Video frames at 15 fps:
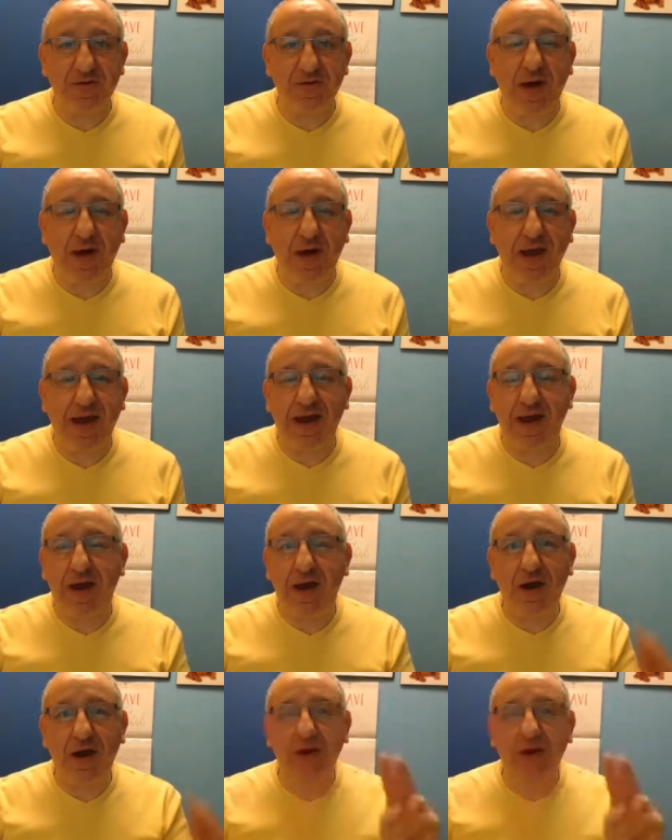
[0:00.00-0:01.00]
I
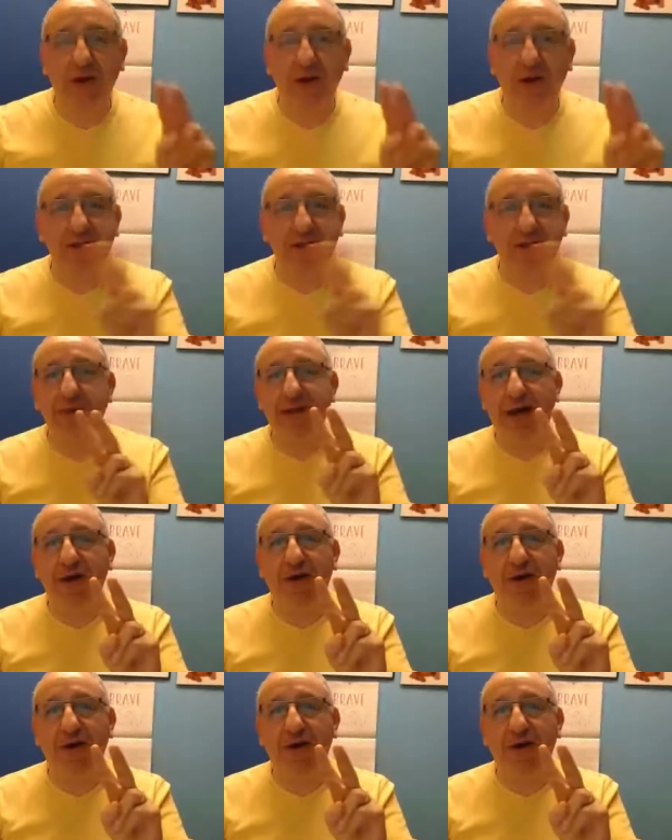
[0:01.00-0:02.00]
offer two type of
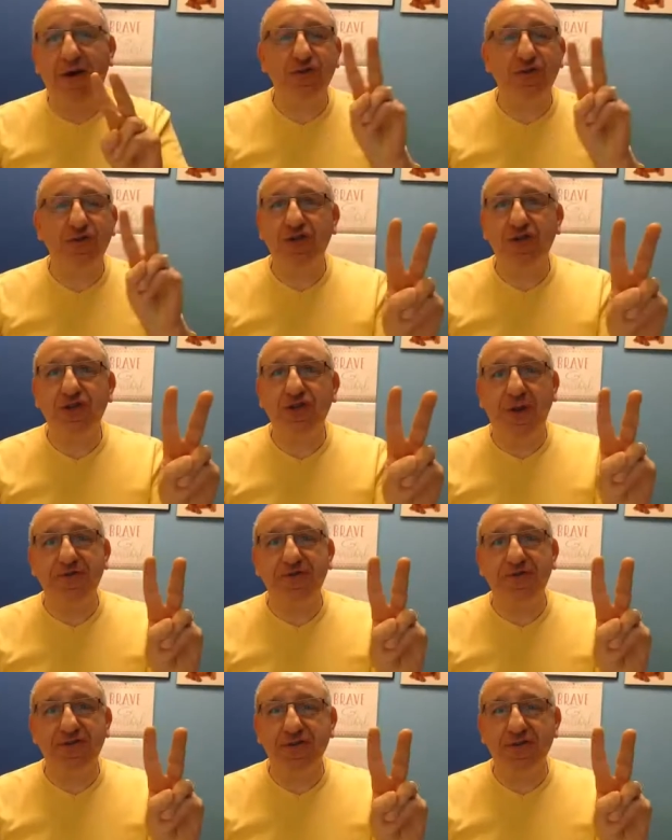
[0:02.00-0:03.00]
services.
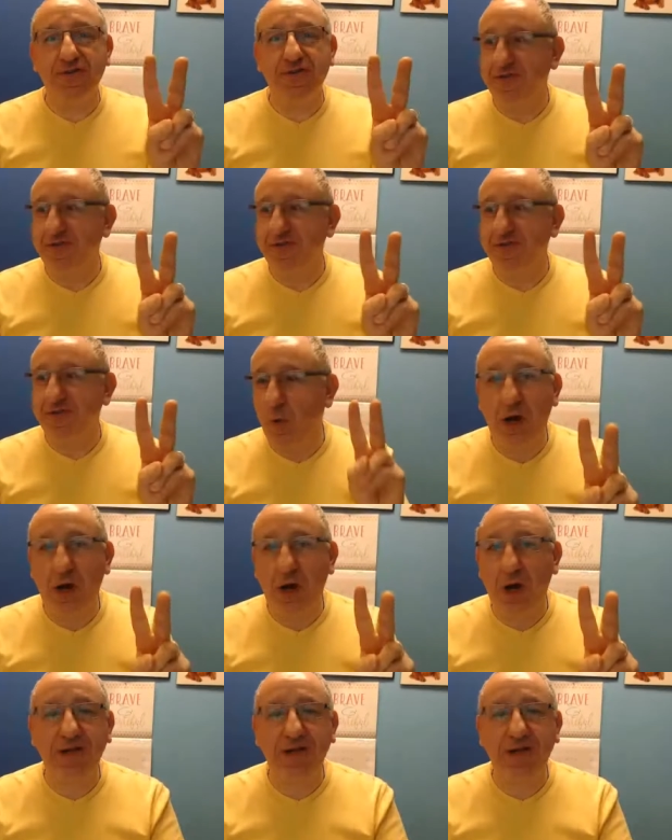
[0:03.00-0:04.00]
One is, let's see if
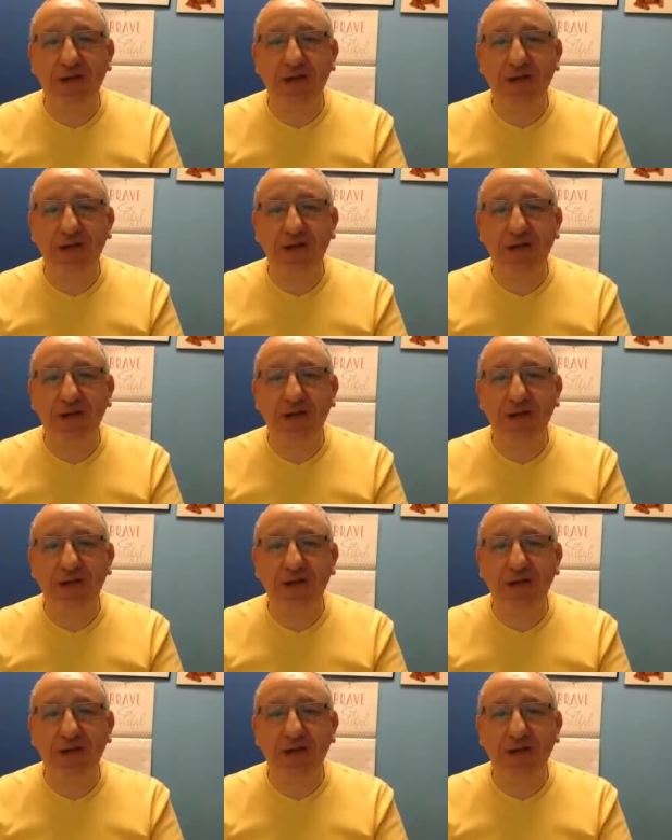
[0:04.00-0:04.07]
it's going